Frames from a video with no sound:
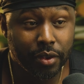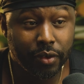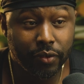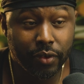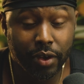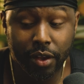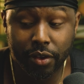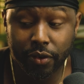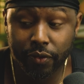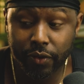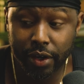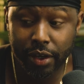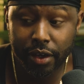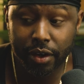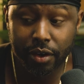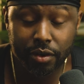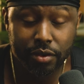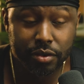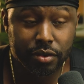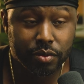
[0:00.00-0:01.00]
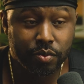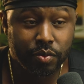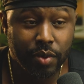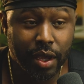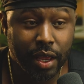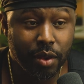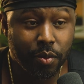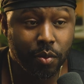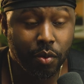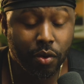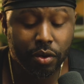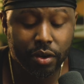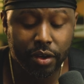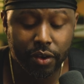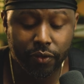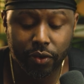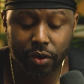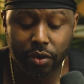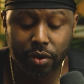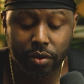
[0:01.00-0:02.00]
of the other videos made it more
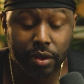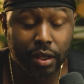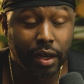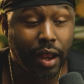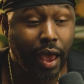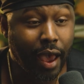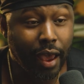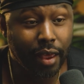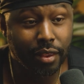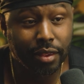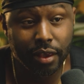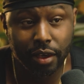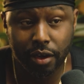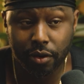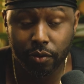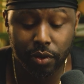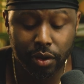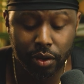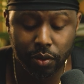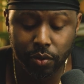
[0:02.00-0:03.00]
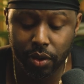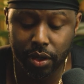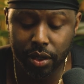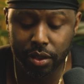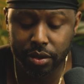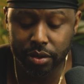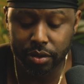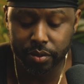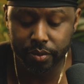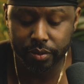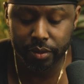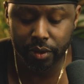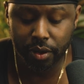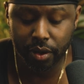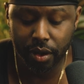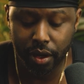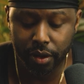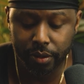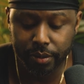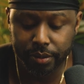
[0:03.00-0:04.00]
difficult than I think it really was.
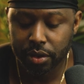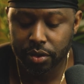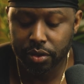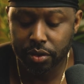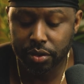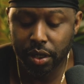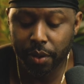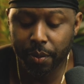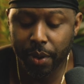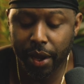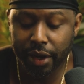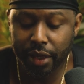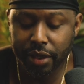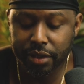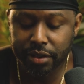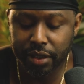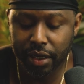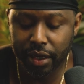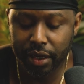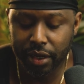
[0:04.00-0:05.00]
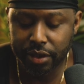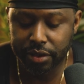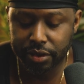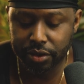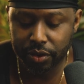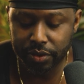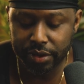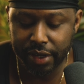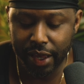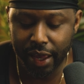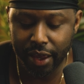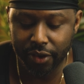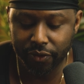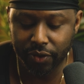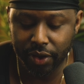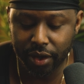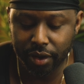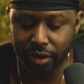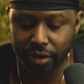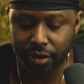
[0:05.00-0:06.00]
Okay. So
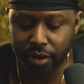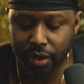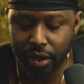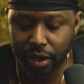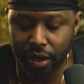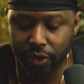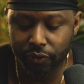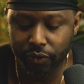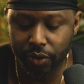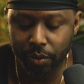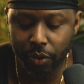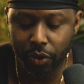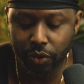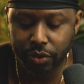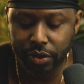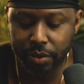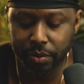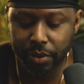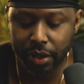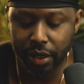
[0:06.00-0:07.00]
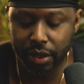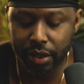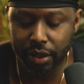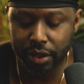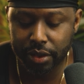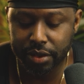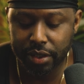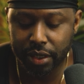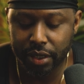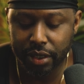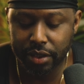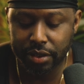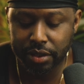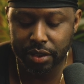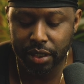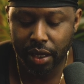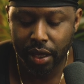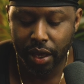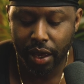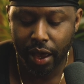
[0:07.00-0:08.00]
David from Multimedia
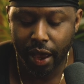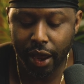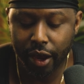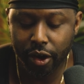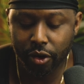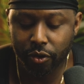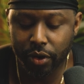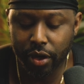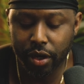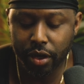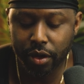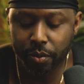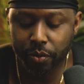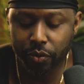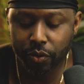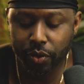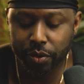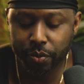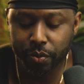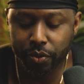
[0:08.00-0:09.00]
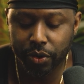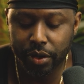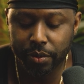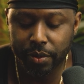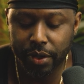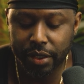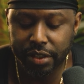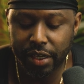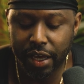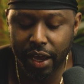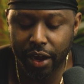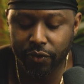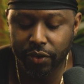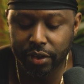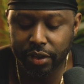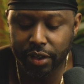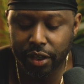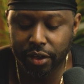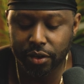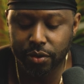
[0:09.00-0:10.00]
says, I agree with pretty much
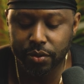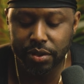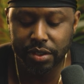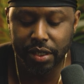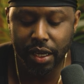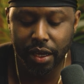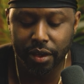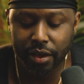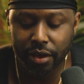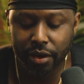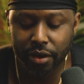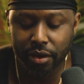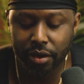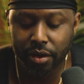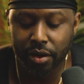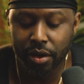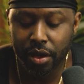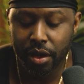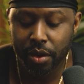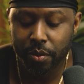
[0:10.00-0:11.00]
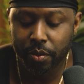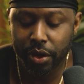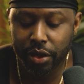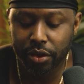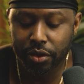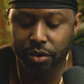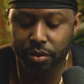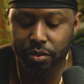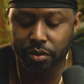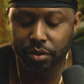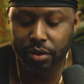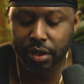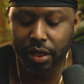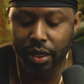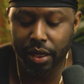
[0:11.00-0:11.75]
everything you said here, but you